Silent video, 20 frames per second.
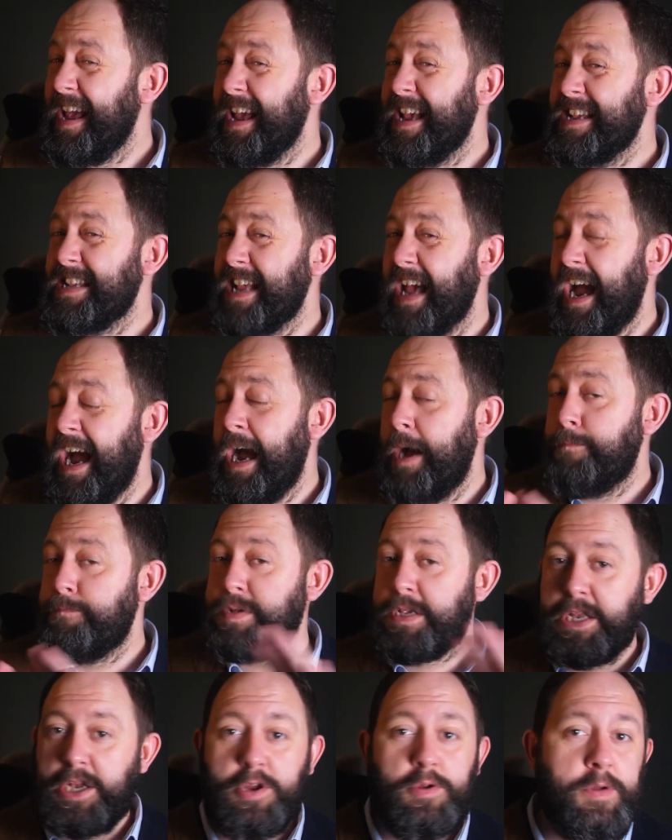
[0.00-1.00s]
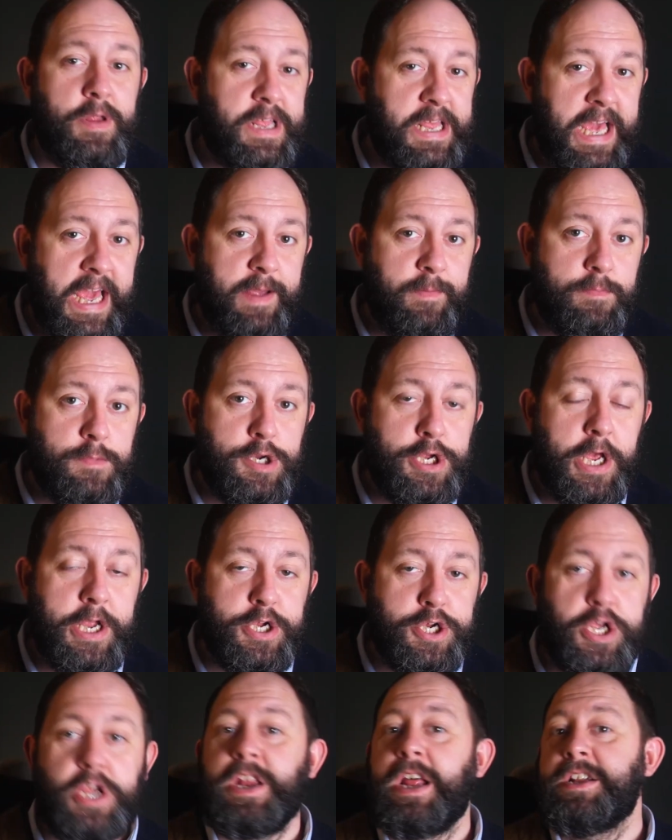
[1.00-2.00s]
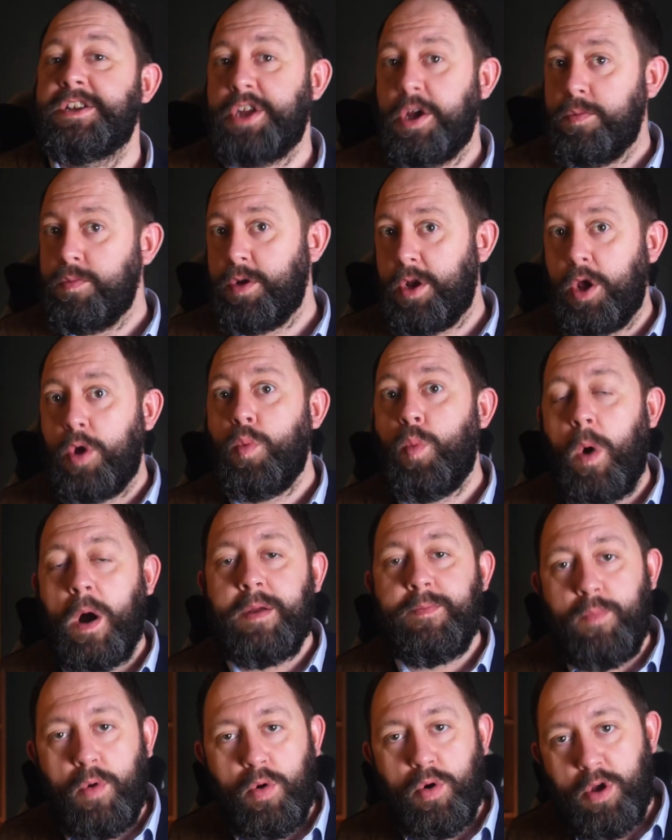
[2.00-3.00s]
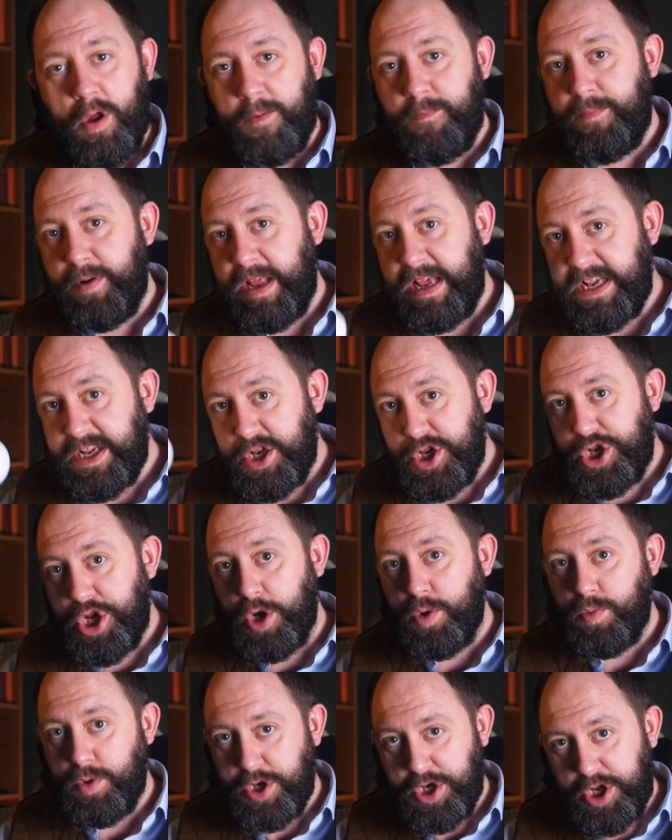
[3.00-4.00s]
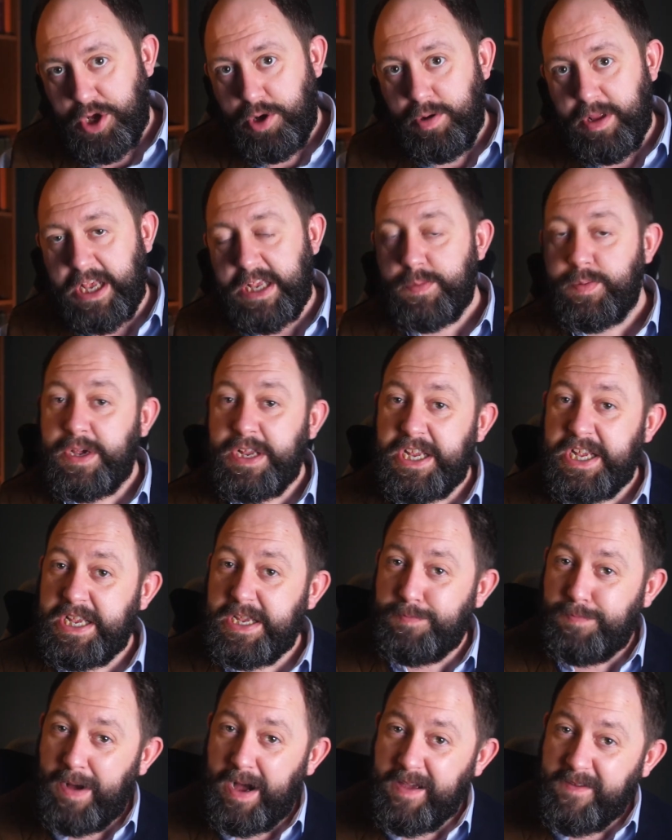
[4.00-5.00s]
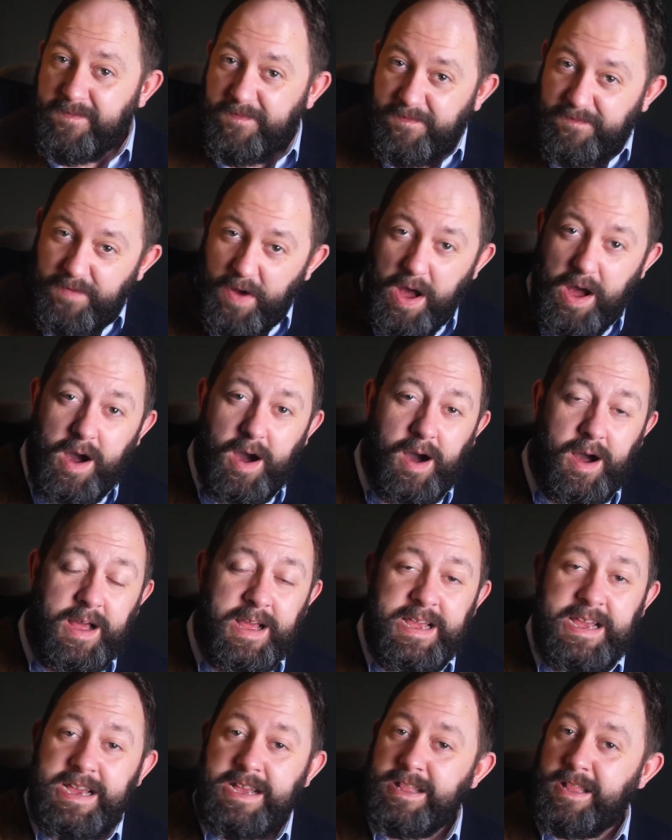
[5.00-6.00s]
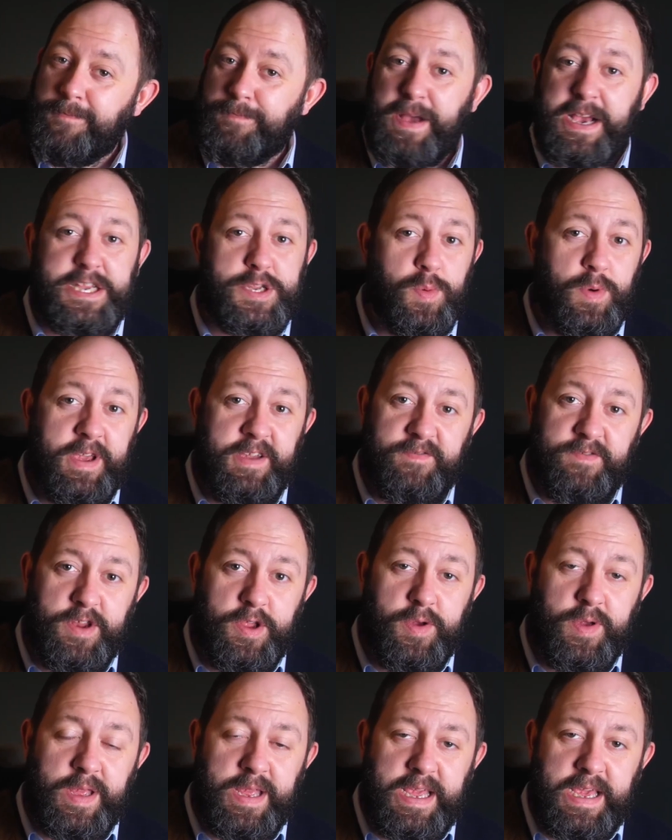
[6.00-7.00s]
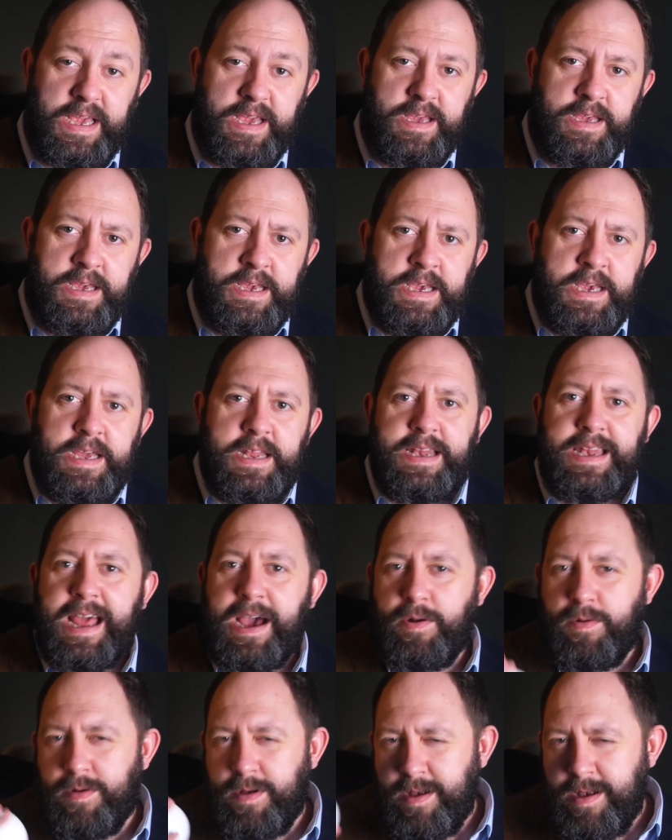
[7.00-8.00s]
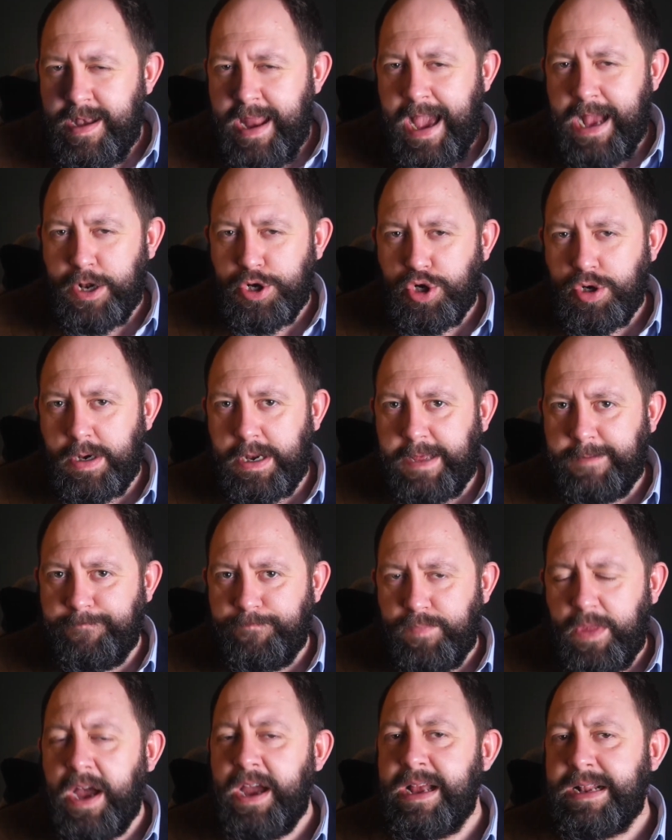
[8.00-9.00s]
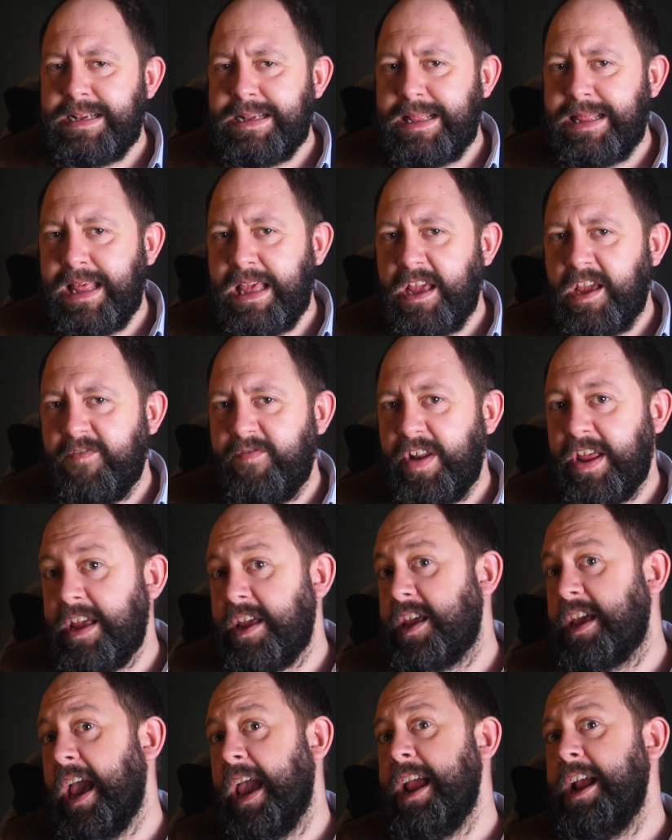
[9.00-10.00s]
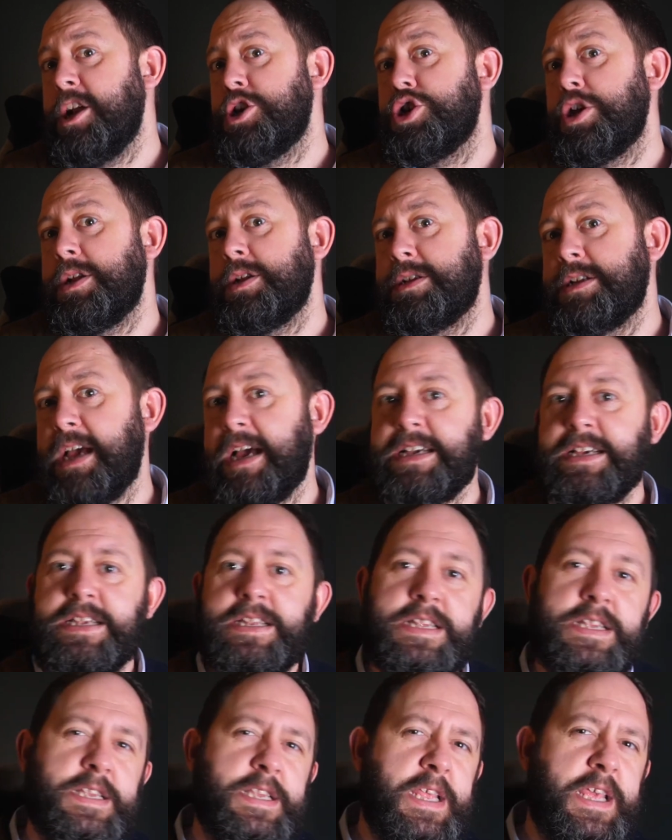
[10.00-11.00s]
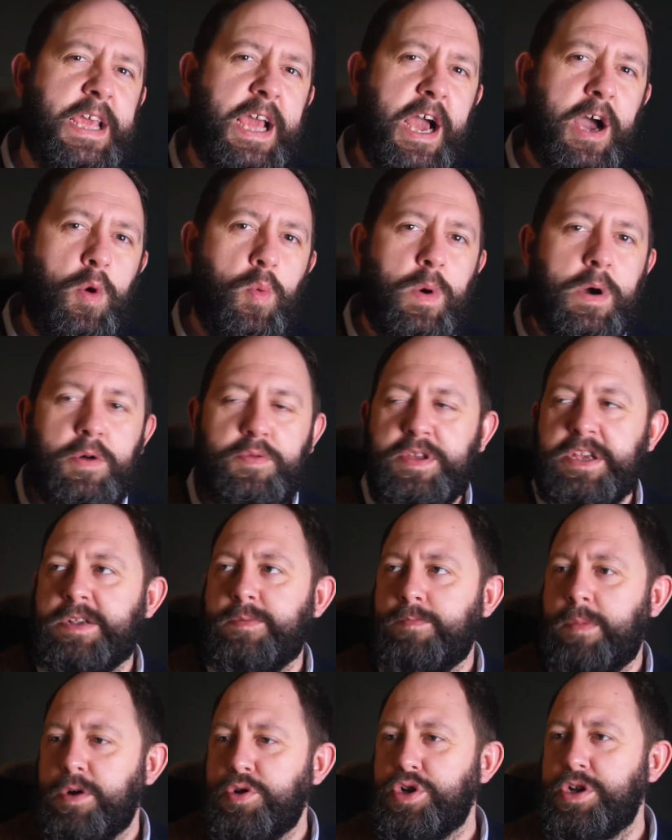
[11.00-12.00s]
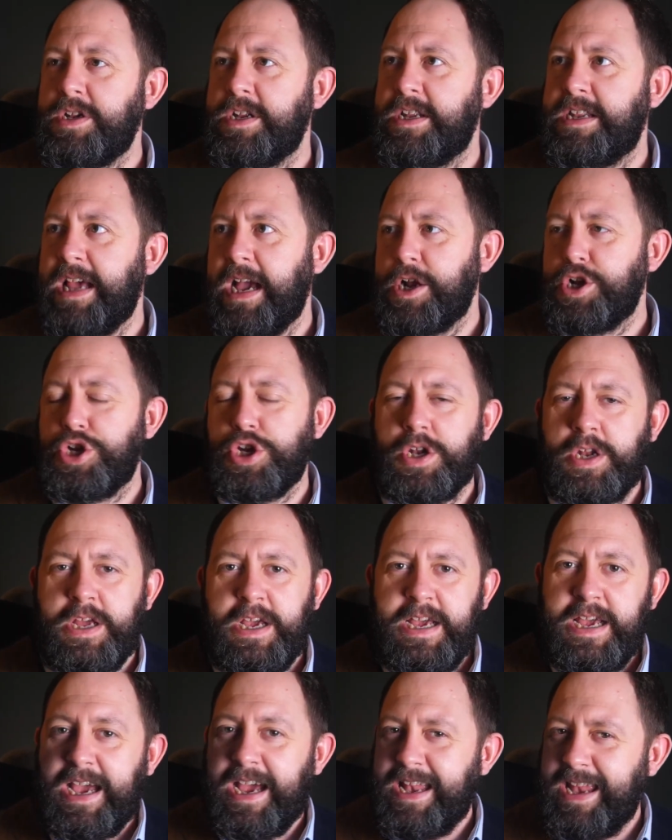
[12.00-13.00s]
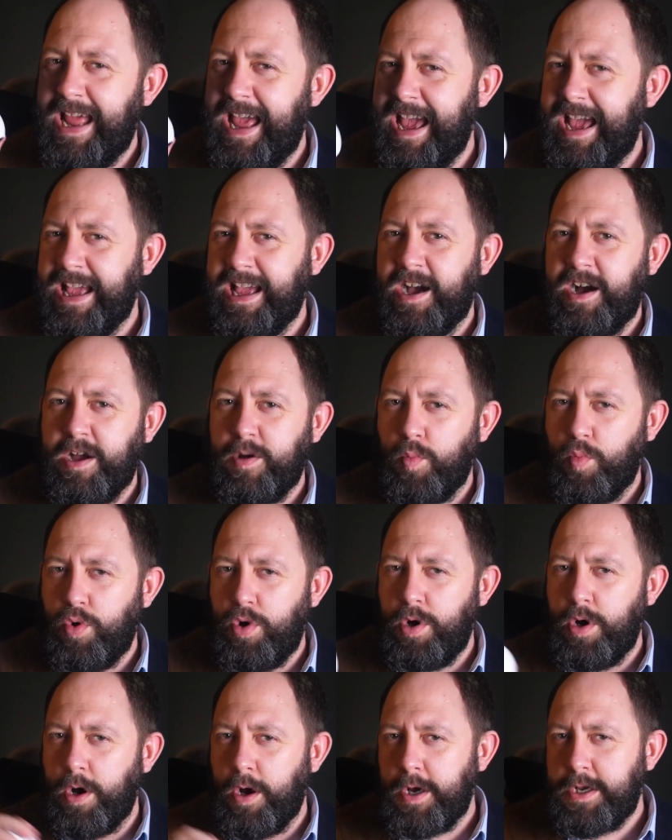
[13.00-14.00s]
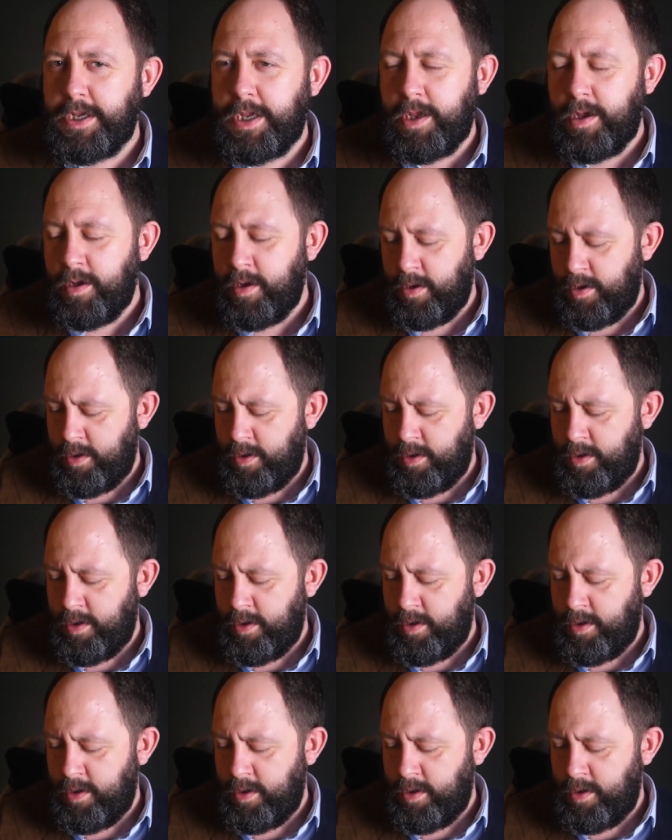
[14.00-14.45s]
is absolutely game-changing, and I don't know why more companies don't do this, because it's by far the best way of doing it. Now, naturally, I had to think of an engaging test to see how well this motion detection and AI works.